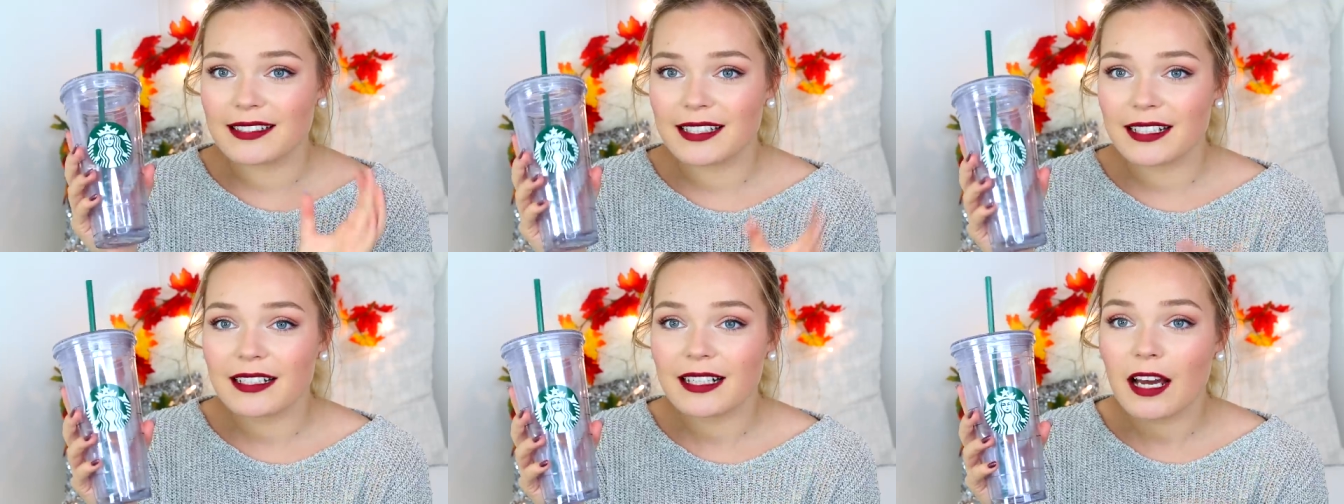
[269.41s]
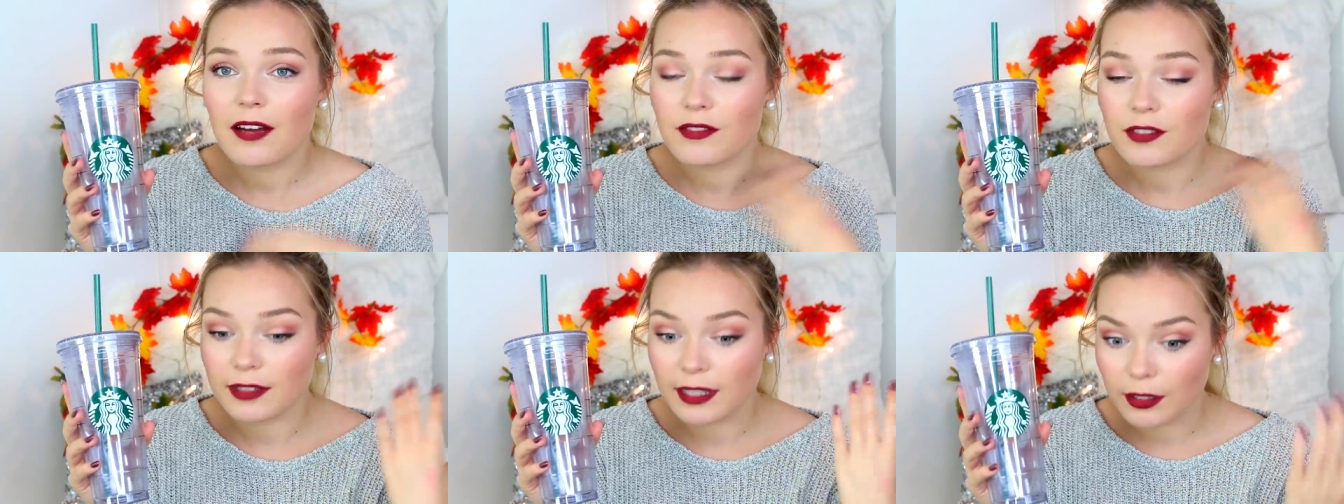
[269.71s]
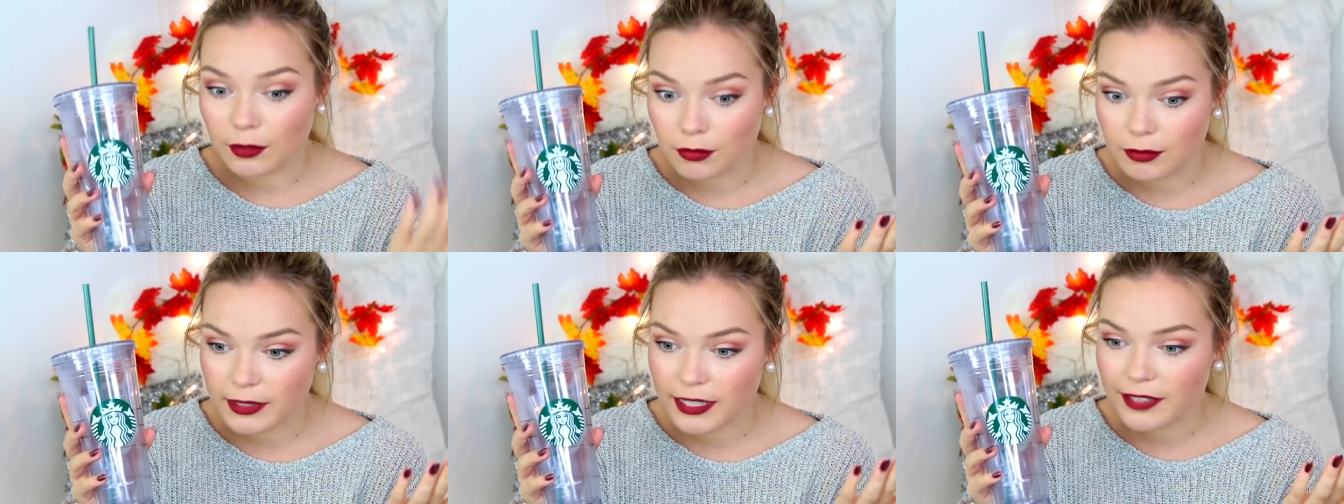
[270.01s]
didn't have to
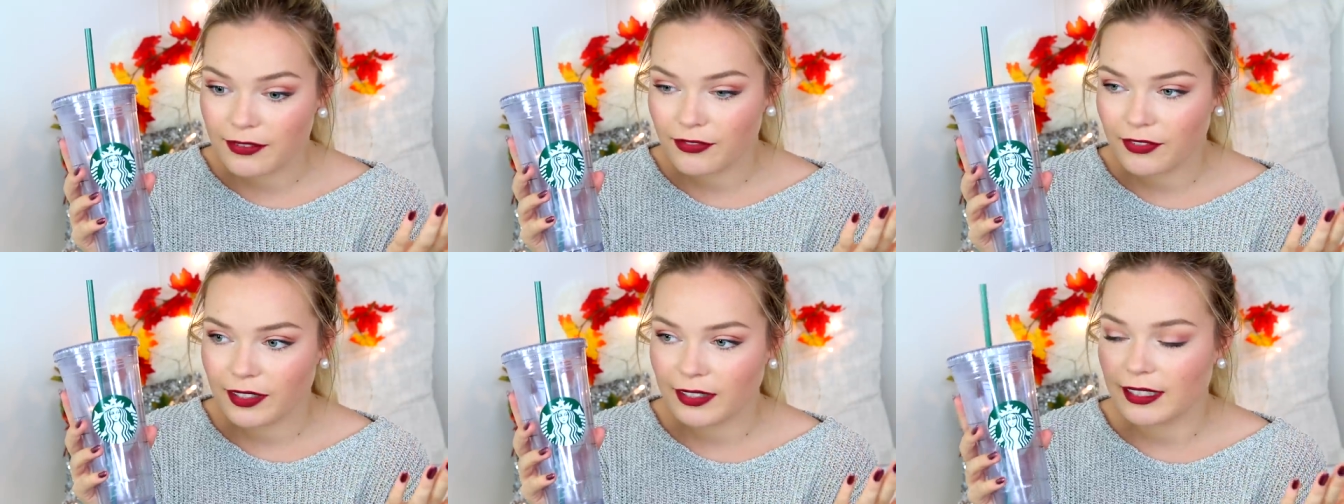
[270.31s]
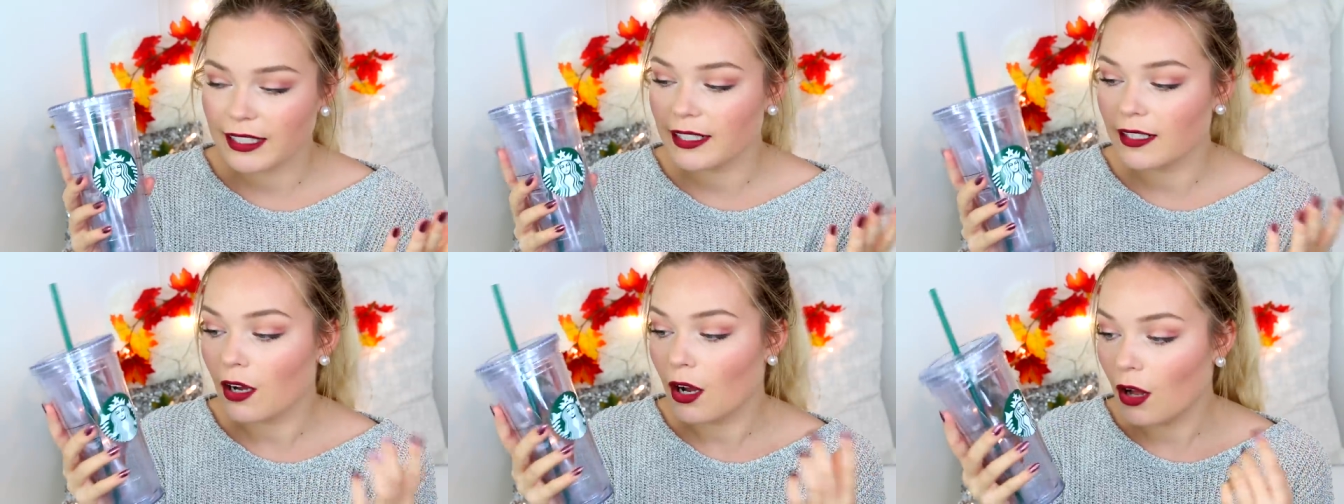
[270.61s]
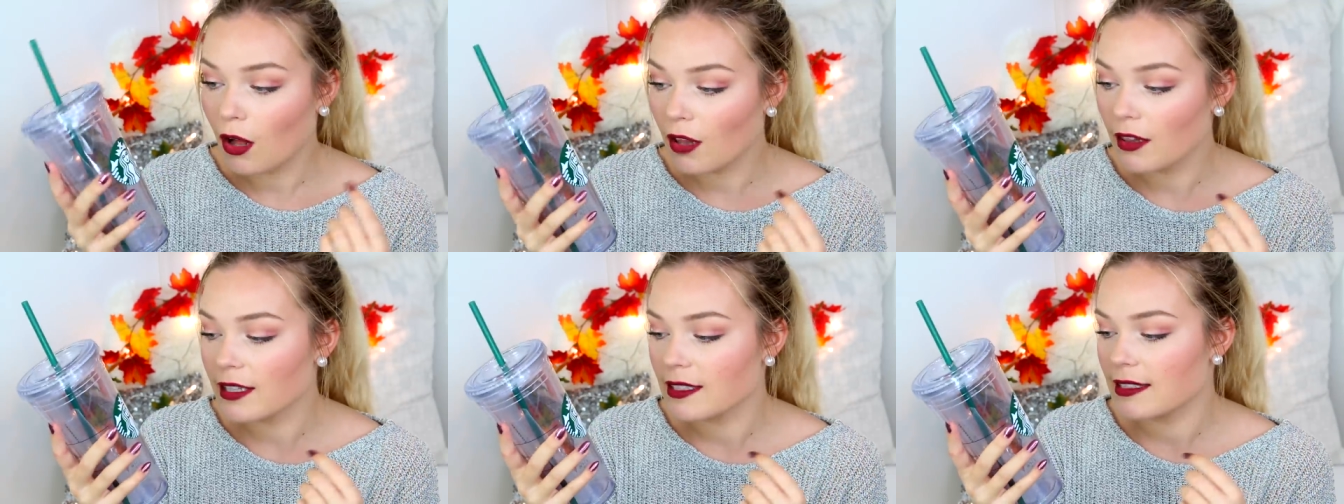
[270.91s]
like refill it
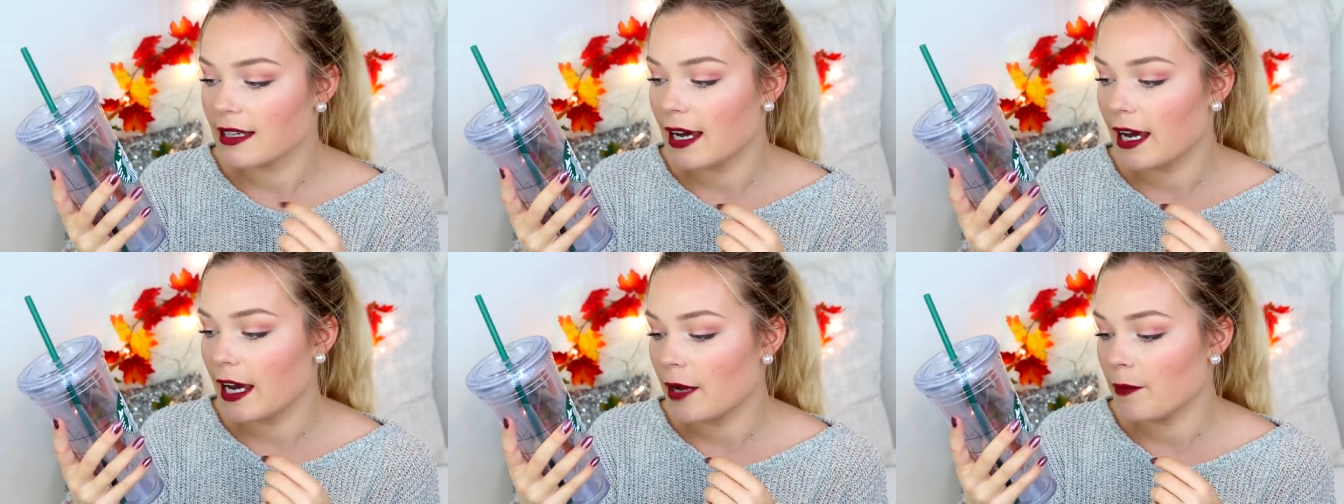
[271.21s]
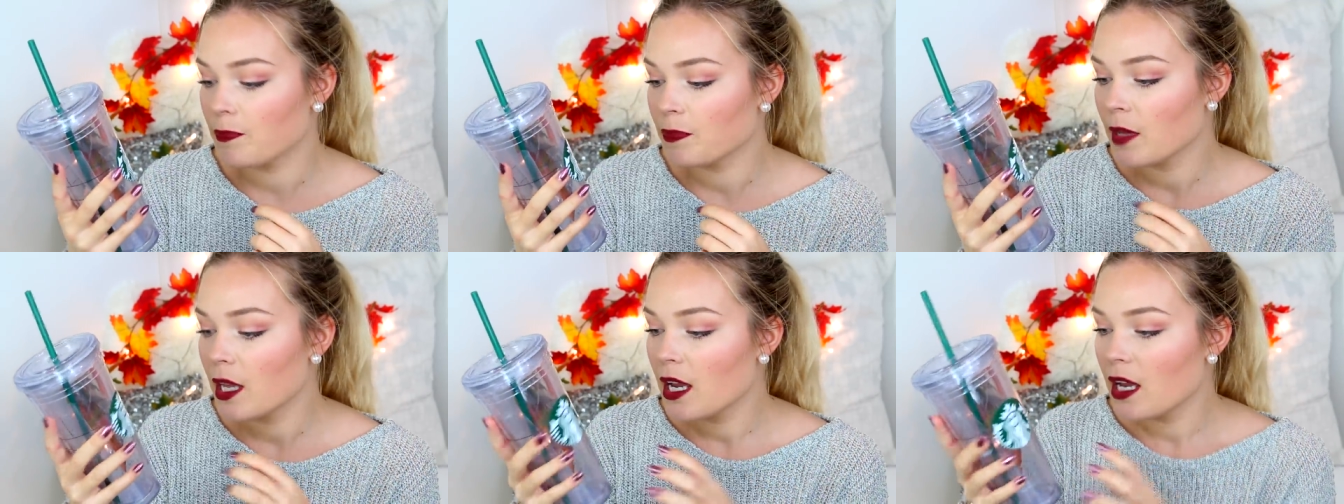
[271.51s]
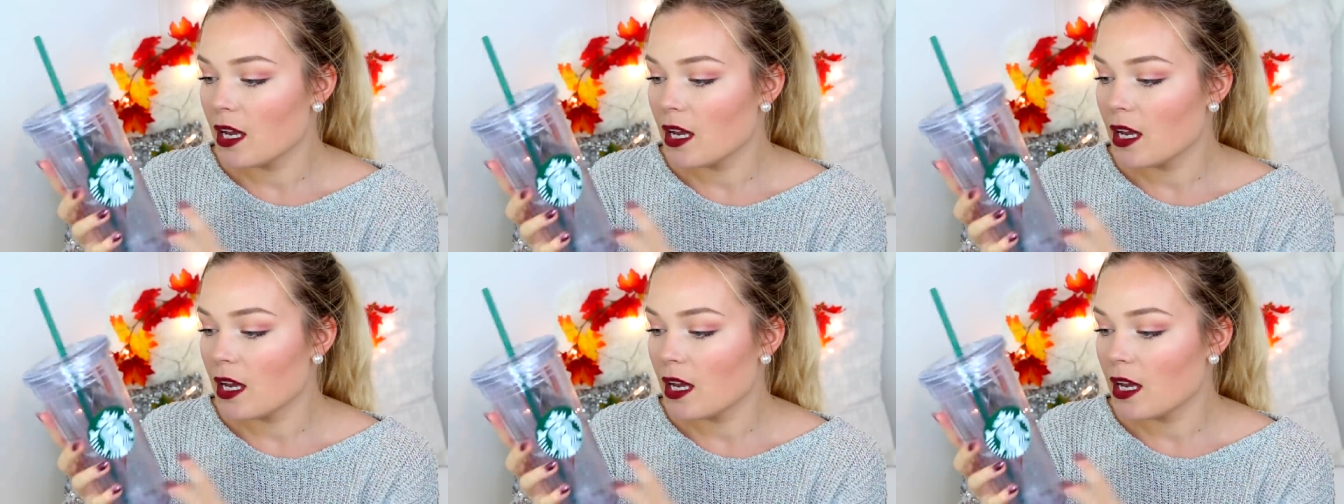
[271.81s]
all the time.